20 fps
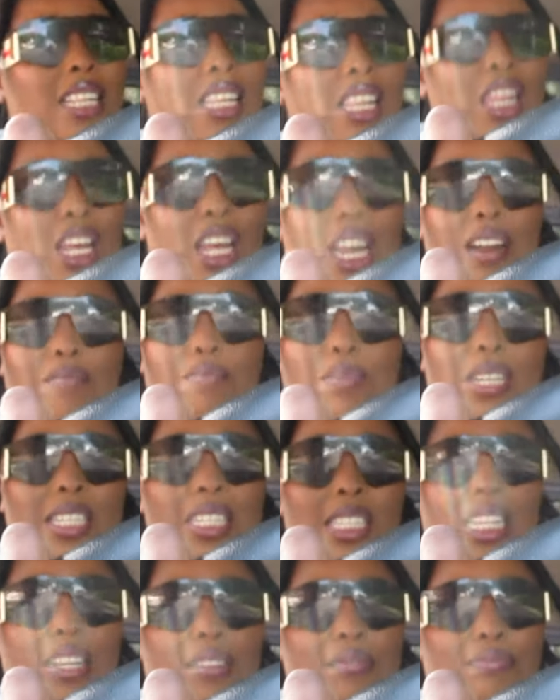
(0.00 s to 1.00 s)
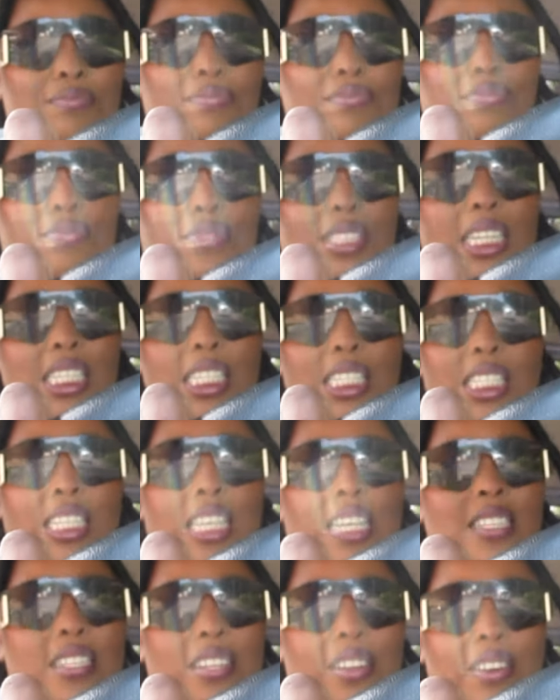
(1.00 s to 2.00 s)
Not have mercy.
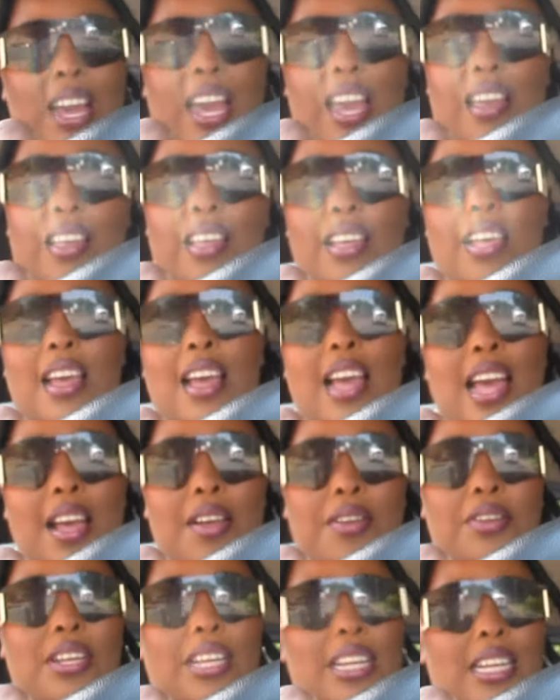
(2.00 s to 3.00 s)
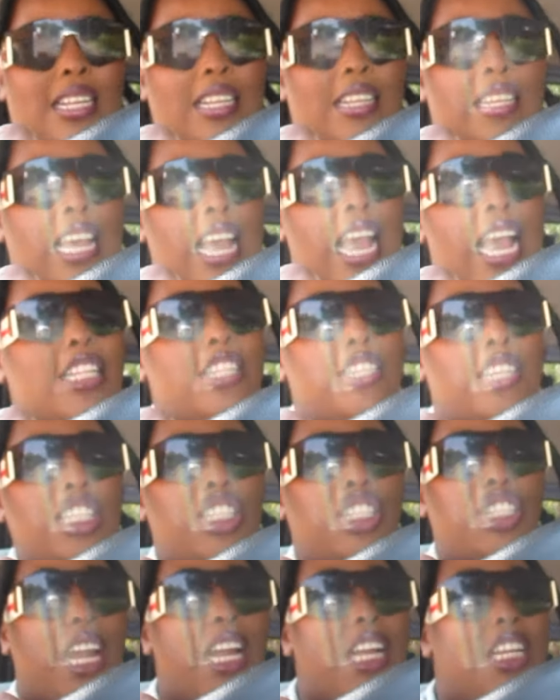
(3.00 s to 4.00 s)
It's okay.
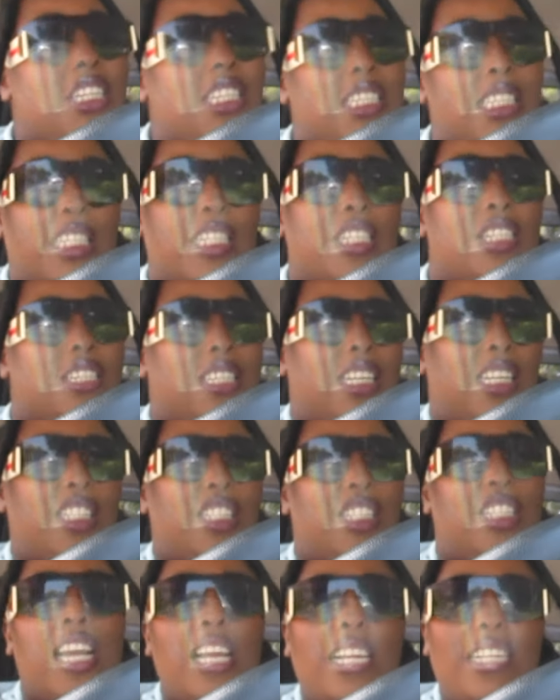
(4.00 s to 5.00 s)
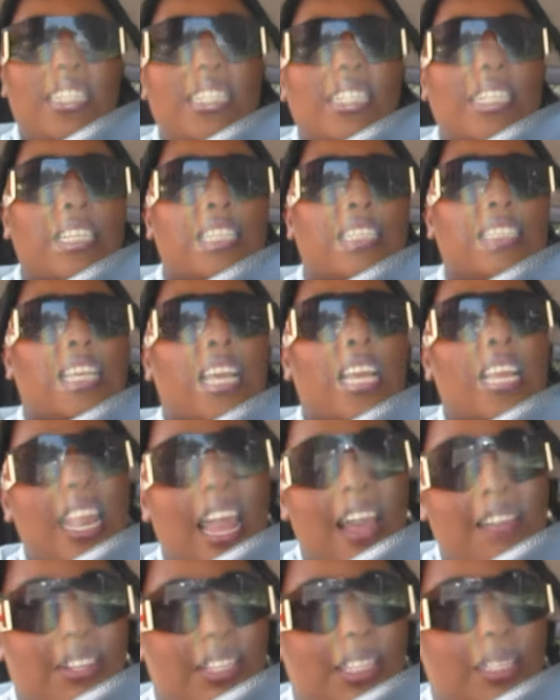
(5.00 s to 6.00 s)
Change is
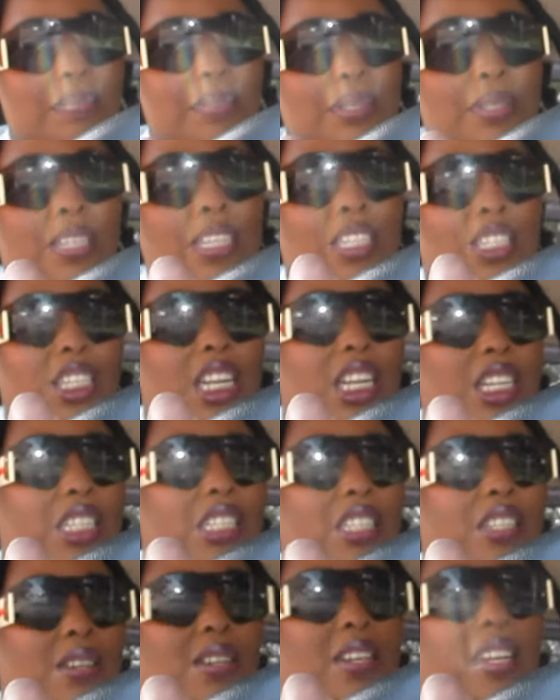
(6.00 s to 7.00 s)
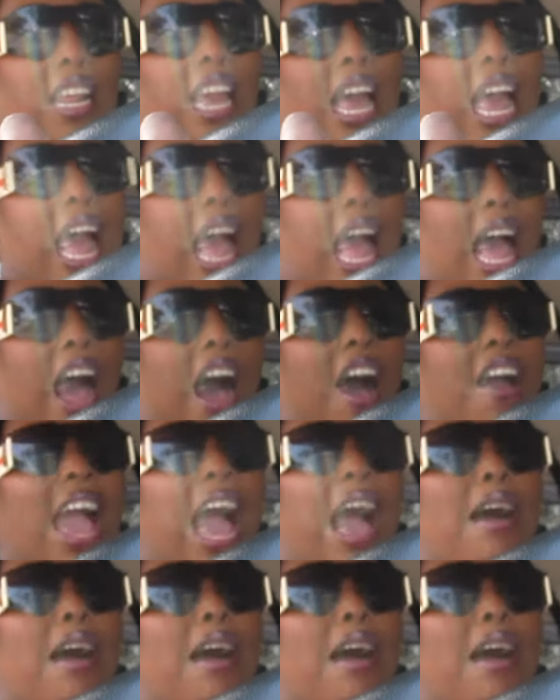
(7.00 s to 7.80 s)
inevitable. Oh yeah, I